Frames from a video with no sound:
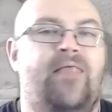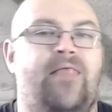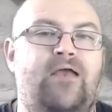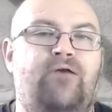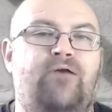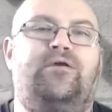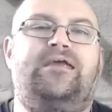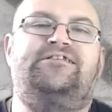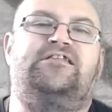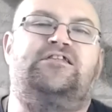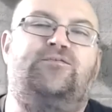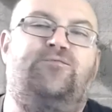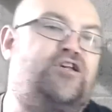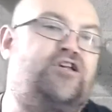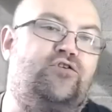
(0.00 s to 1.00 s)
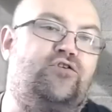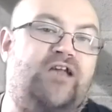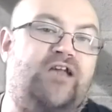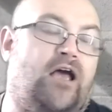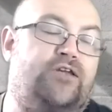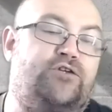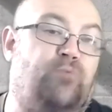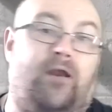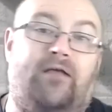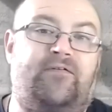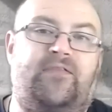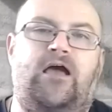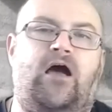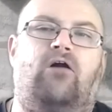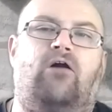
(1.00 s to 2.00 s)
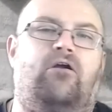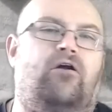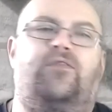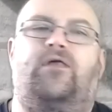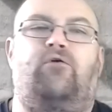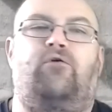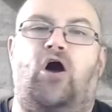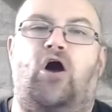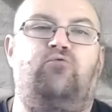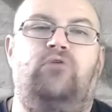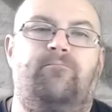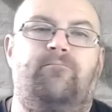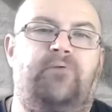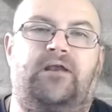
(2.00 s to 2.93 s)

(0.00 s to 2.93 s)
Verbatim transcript: Their reasons for choosing us, whatever they are, are their own,